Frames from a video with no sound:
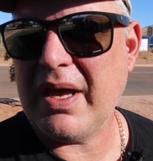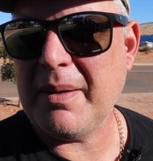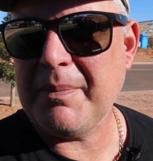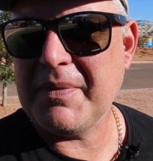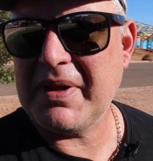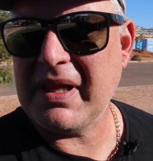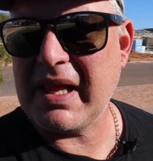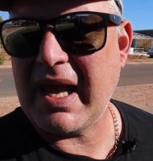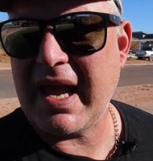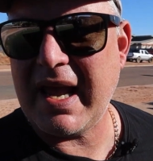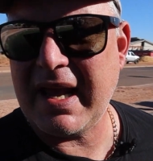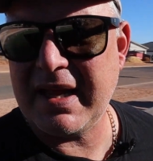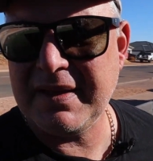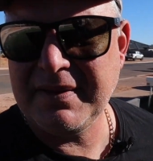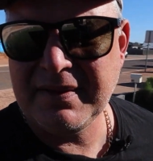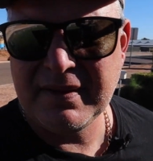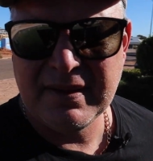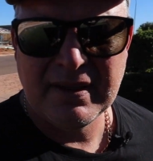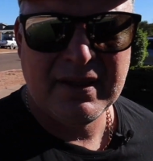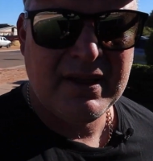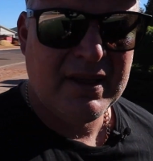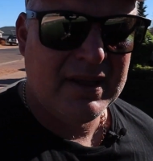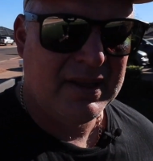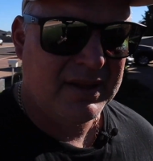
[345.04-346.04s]
am glad
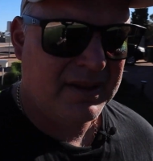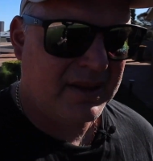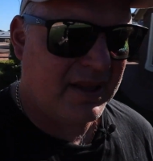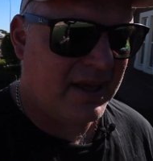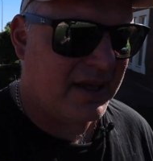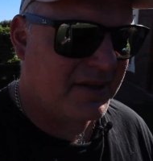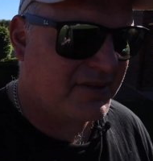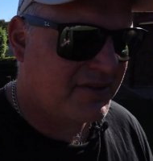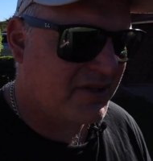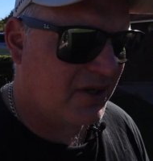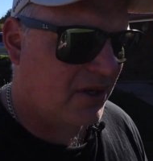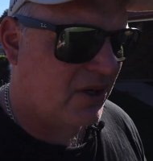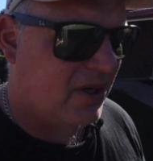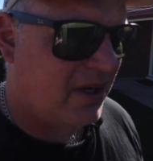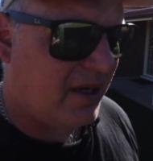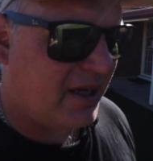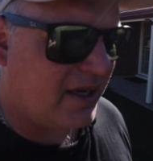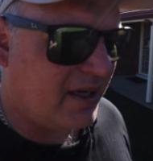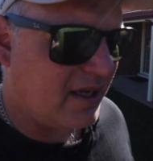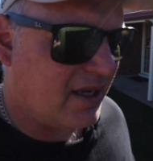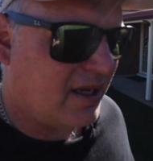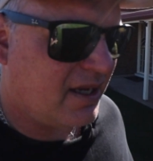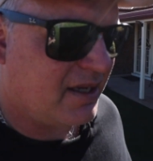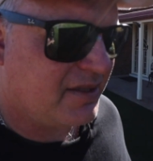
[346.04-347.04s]
that
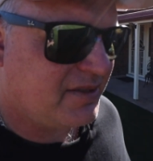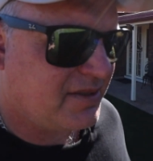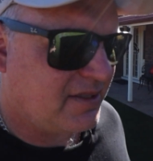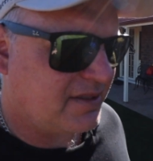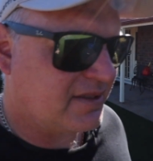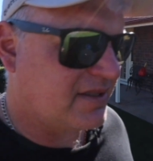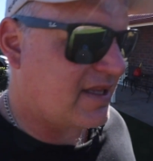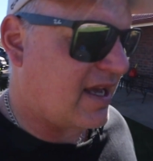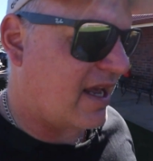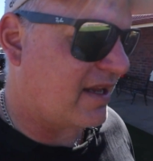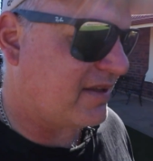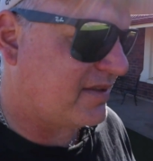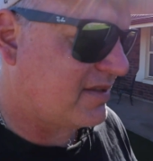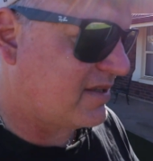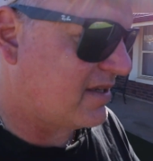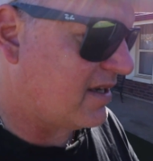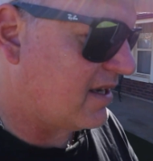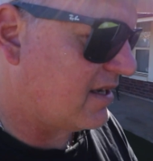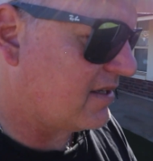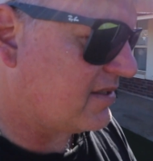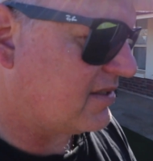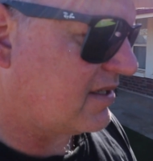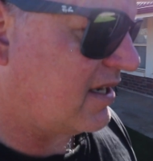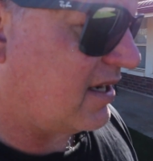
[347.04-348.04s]
I did
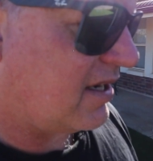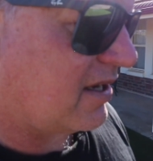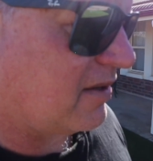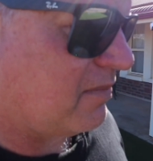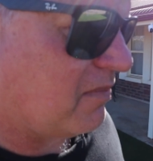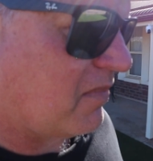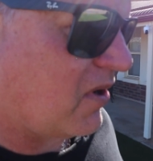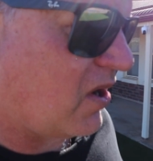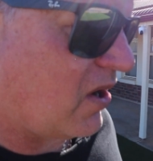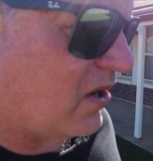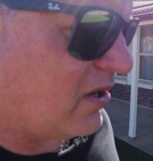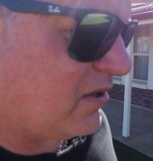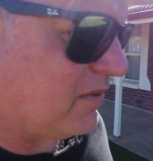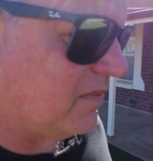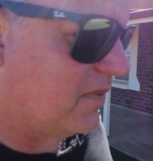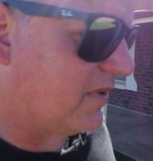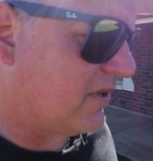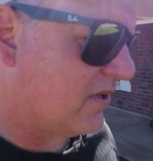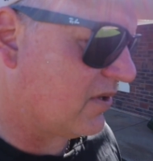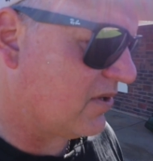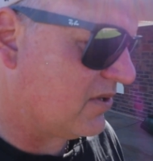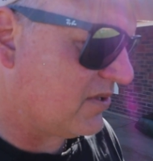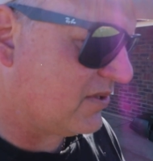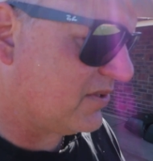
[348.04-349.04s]
that second mow,
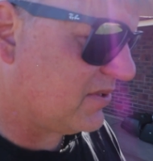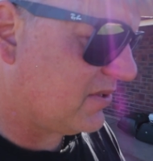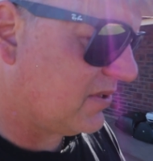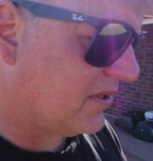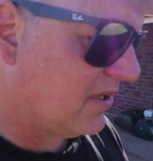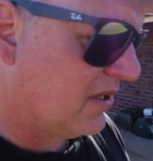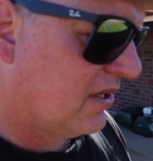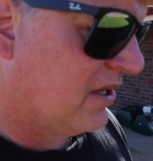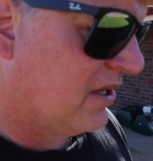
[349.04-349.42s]
because